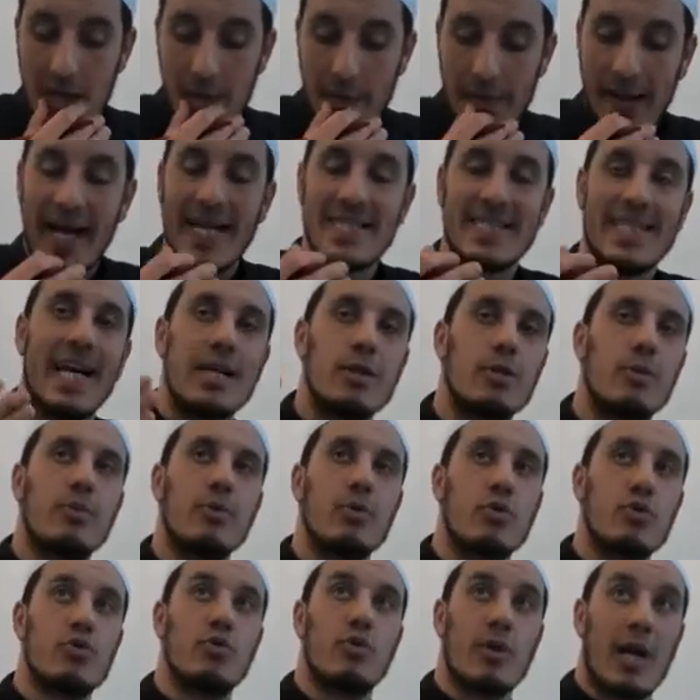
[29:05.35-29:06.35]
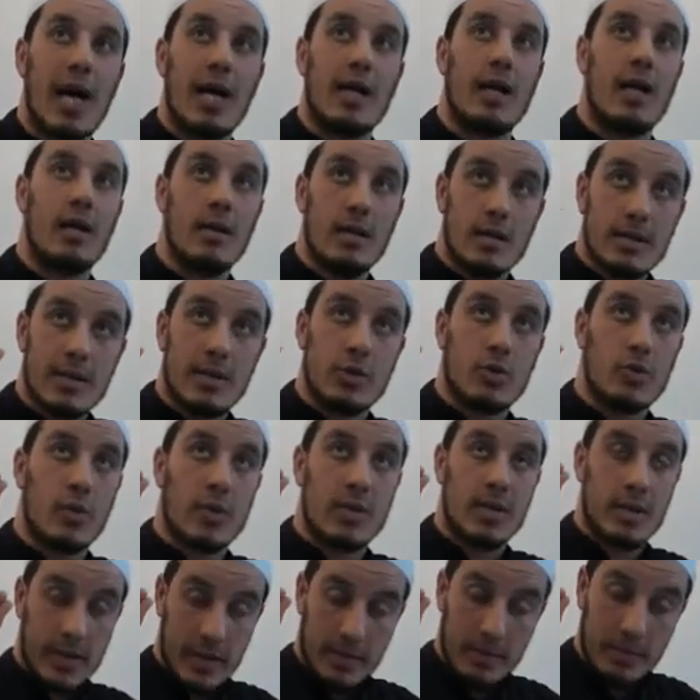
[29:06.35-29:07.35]
But As'ad ibn Zurara, this
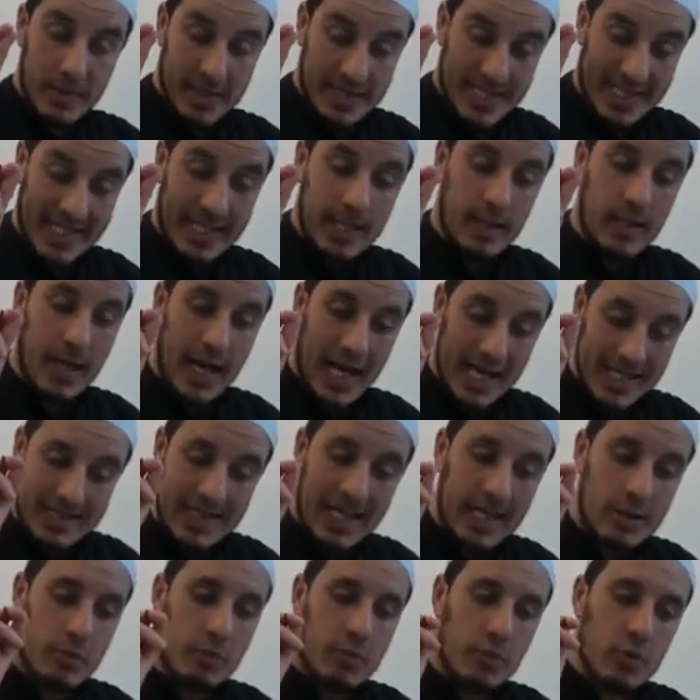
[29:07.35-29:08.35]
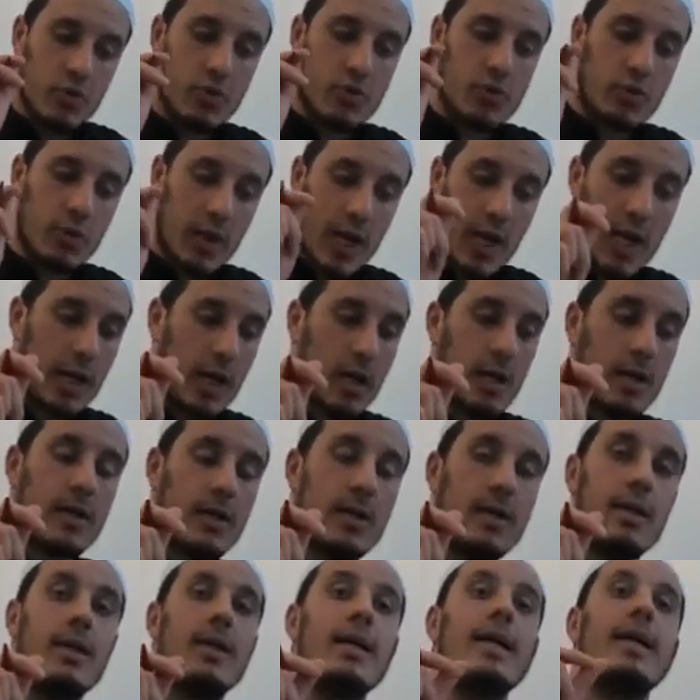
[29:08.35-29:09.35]
one's in particular, As'ad ibn Zurara,
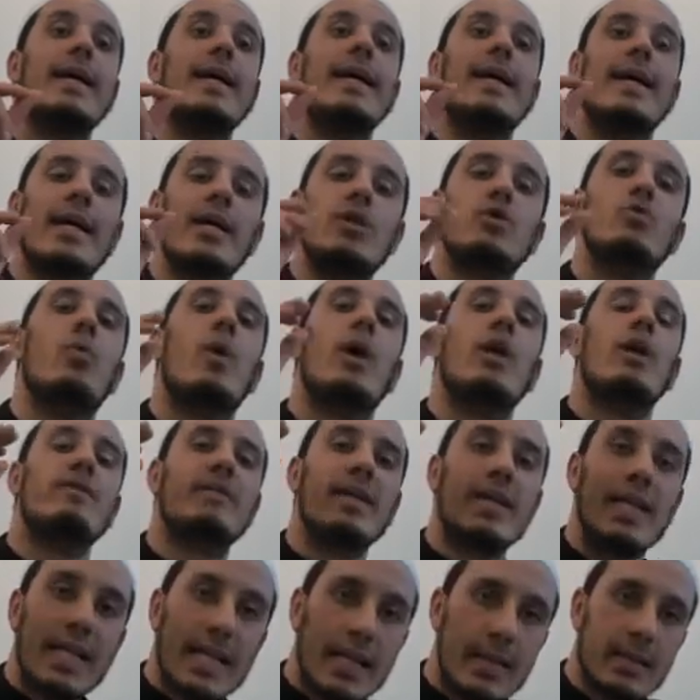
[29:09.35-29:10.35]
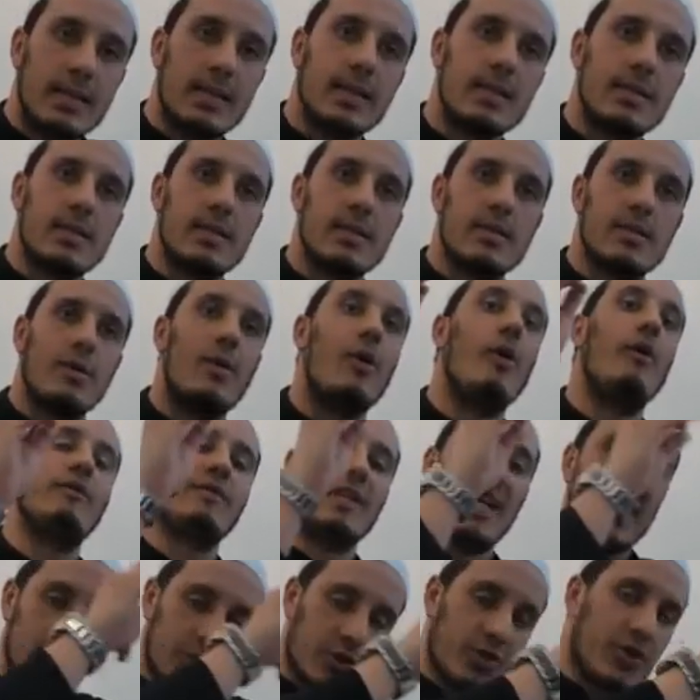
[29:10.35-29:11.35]
he's one of the leaders of
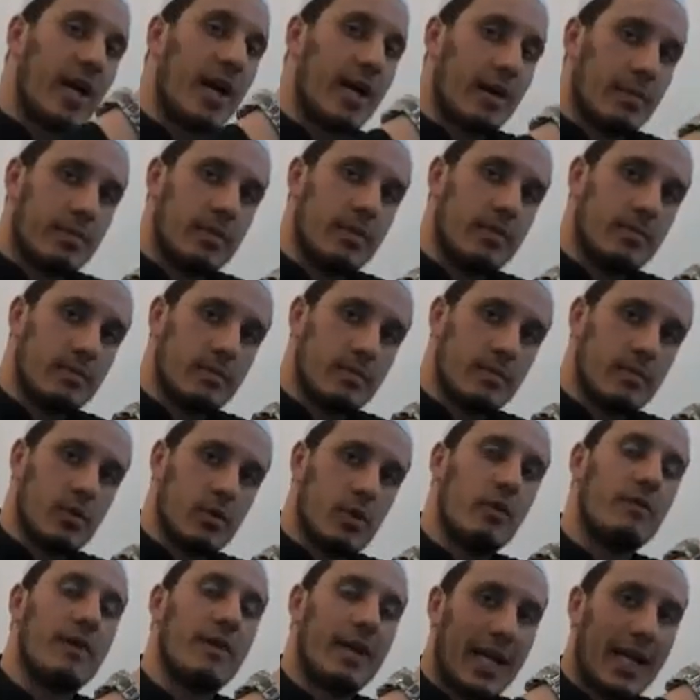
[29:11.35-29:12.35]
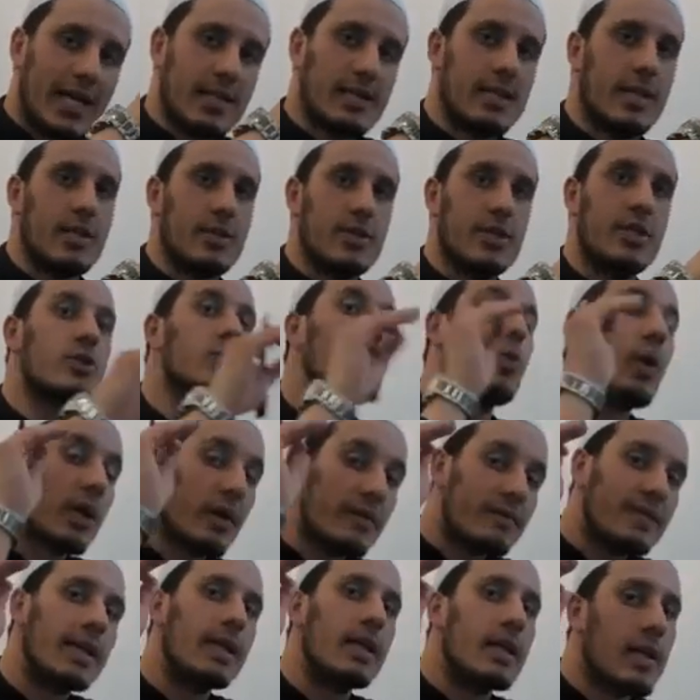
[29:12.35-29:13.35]
that tribe of Al Khazraj. He's one
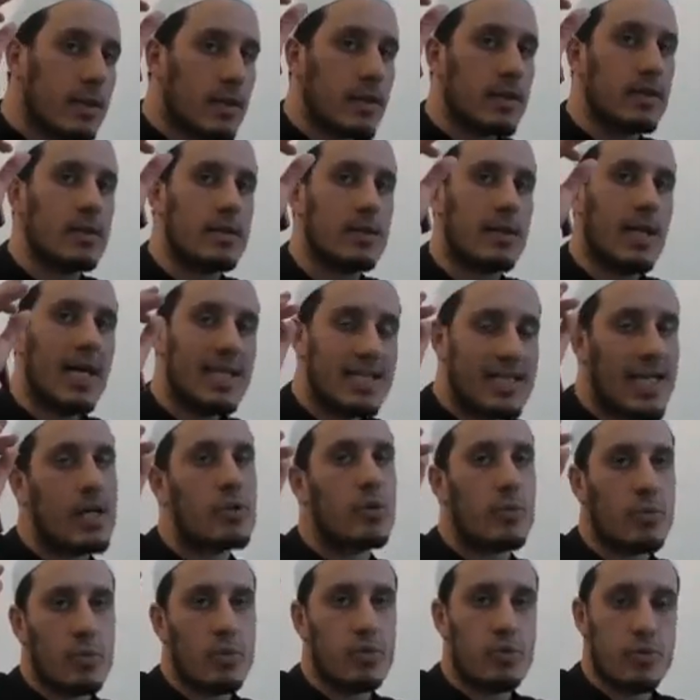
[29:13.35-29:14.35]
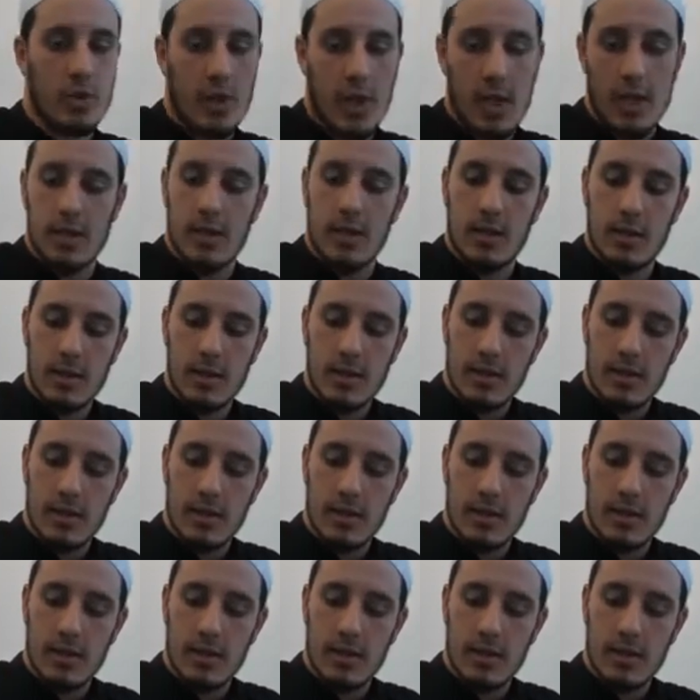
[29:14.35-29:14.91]
of the leaders, As'ad ibn Zurara.